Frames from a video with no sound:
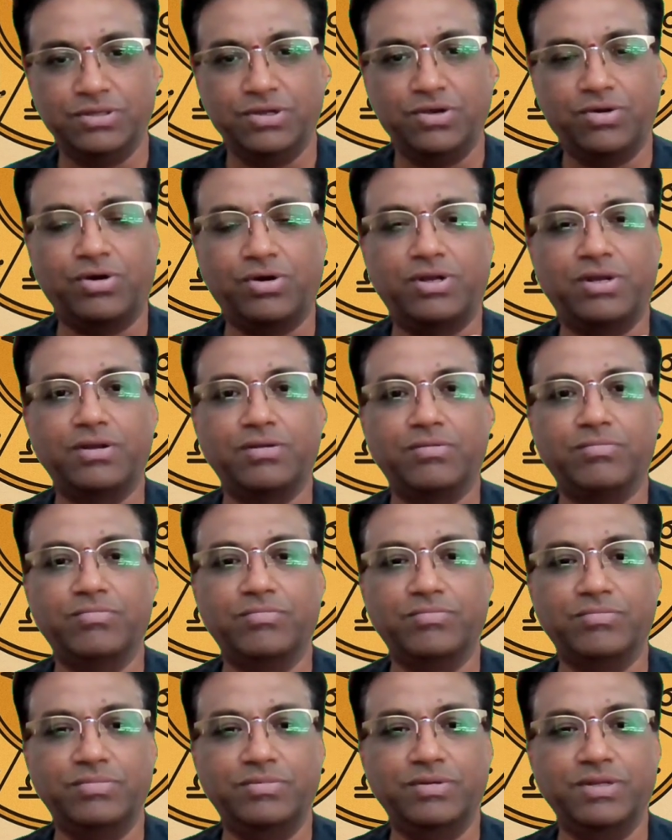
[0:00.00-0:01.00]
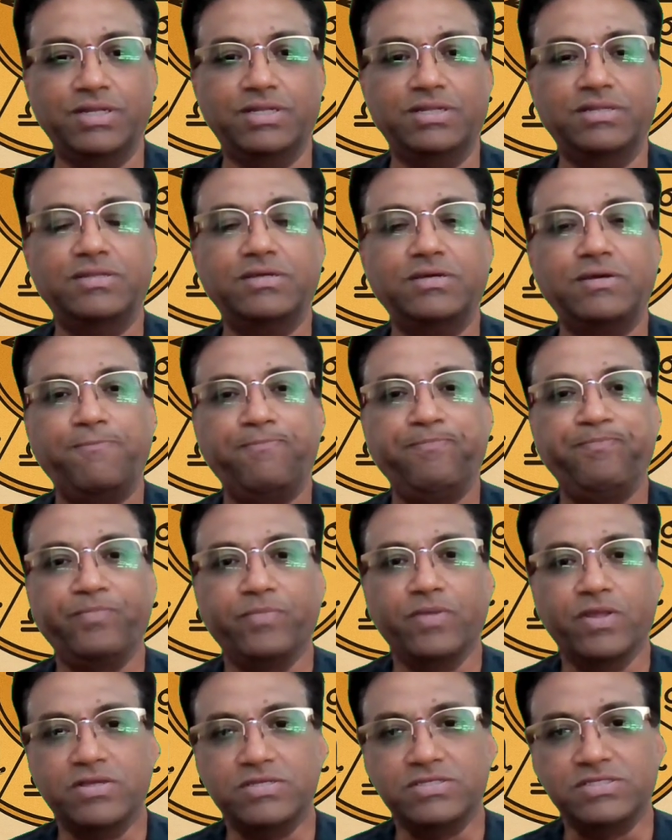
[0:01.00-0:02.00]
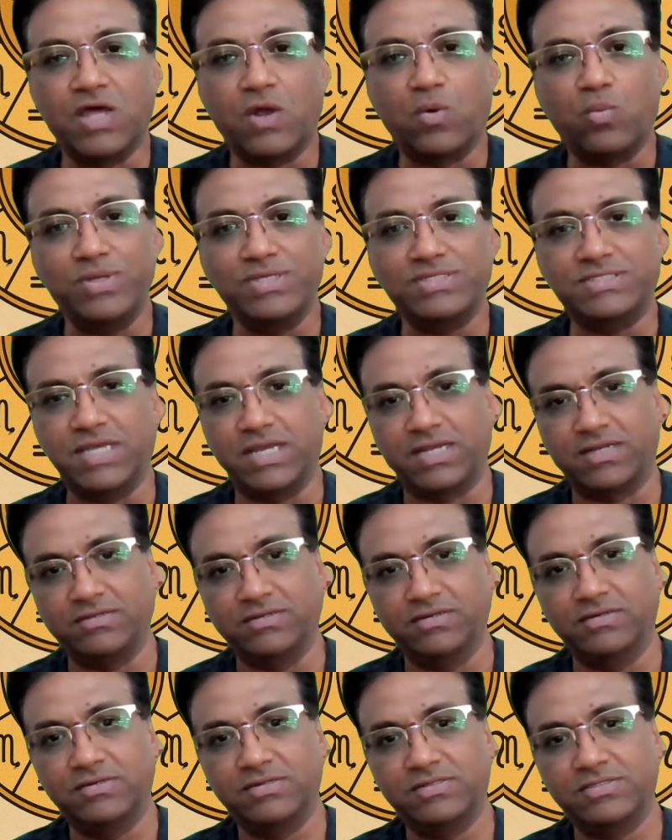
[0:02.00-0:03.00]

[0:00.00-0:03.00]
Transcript: or in the service sector.